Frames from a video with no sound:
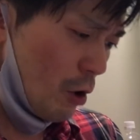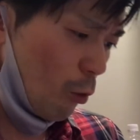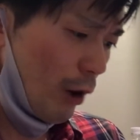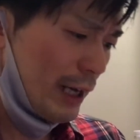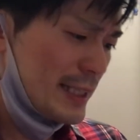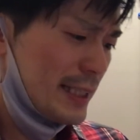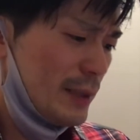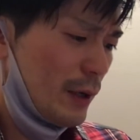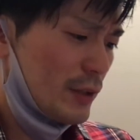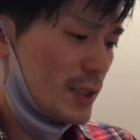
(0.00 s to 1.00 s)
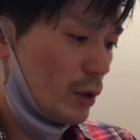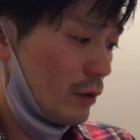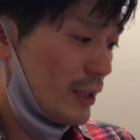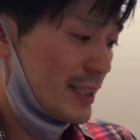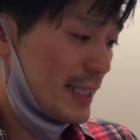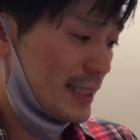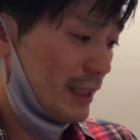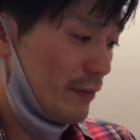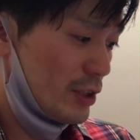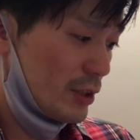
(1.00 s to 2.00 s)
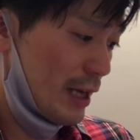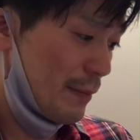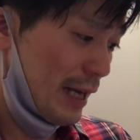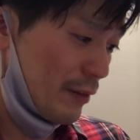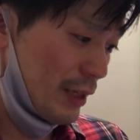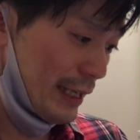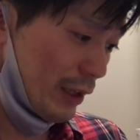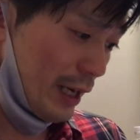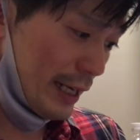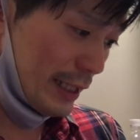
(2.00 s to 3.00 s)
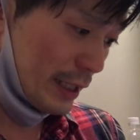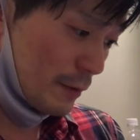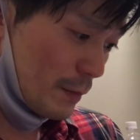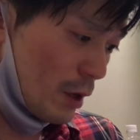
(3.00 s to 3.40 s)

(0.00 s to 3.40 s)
What is it about the service that's given to them that they like?